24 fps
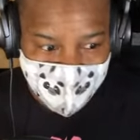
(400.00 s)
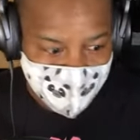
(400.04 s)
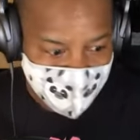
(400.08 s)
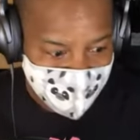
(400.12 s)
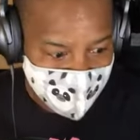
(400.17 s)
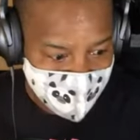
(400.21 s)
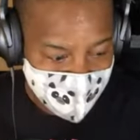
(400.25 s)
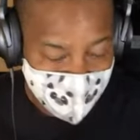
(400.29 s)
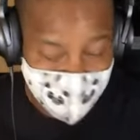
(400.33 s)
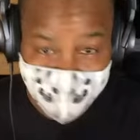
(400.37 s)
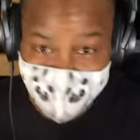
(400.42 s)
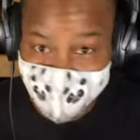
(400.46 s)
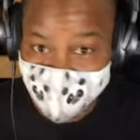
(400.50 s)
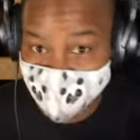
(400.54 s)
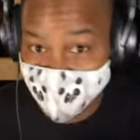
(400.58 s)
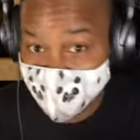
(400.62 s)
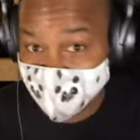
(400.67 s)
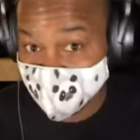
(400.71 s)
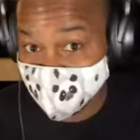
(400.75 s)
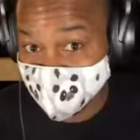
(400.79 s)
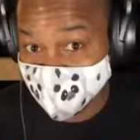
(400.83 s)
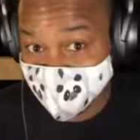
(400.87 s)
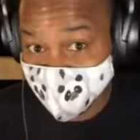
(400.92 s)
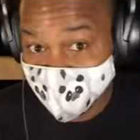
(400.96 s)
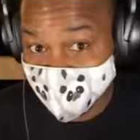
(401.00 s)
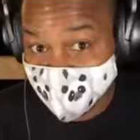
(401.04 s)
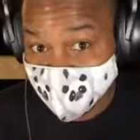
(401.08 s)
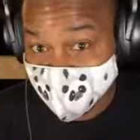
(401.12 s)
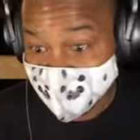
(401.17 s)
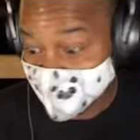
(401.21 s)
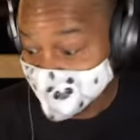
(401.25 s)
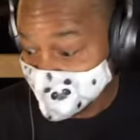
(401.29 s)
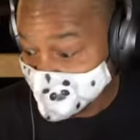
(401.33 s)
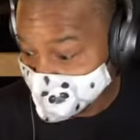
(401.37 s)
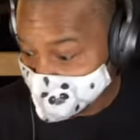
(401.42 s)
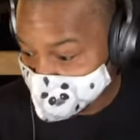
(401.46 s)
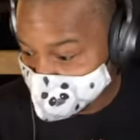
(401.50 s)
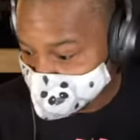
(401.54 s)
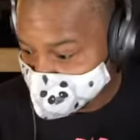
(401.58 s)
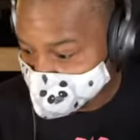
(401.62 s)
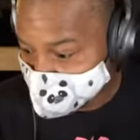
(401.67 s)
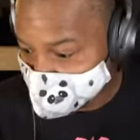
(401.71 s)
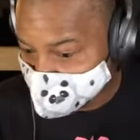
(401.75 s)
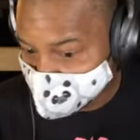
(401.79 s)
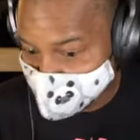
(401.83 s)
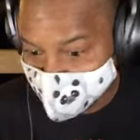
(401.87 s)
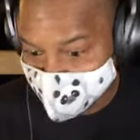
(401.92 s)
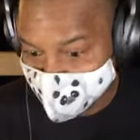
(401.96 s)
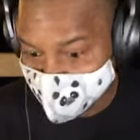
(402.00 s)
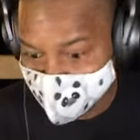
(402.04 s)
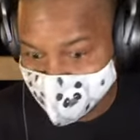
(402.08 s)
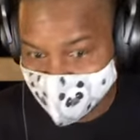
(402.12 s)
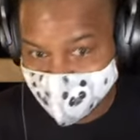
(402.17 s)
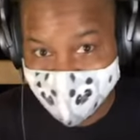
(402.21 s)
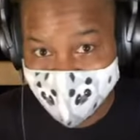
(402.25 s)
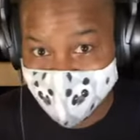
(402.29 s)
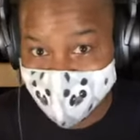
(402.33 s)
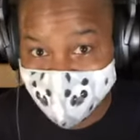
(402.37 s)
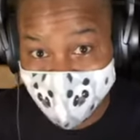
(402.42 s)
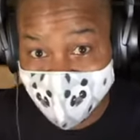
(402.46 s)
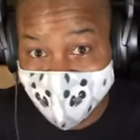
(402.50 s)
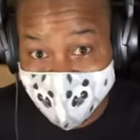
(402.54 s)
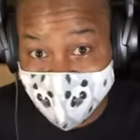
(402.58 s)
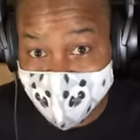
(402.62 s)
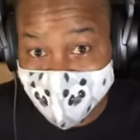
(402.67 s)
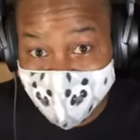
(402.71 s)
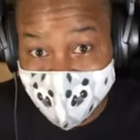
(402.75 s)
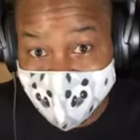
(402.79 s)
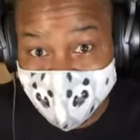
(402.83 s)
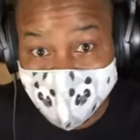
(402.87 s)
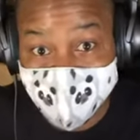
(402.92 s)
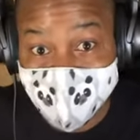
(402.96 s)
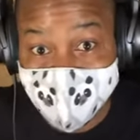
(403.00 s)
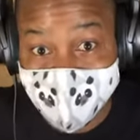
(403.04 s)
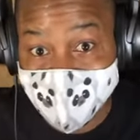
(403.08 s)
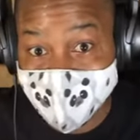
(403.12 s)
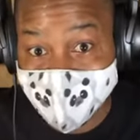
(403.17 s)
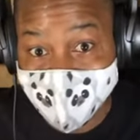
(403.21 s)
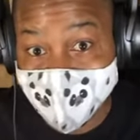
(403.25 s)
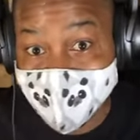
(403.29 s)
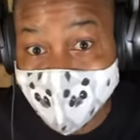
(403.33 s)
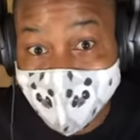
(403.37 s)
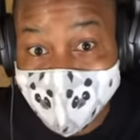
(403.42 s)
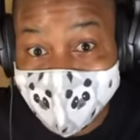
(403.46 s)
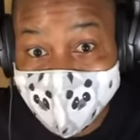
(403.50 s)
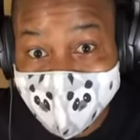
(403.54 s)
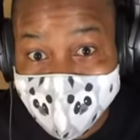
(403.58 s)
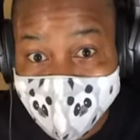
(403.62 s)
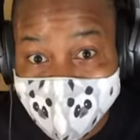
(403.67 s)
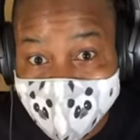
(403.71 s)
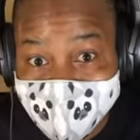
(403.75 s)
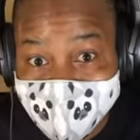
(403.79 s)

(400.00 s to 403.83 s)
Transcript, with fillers: when Treasury said that like this was the best meeting yet.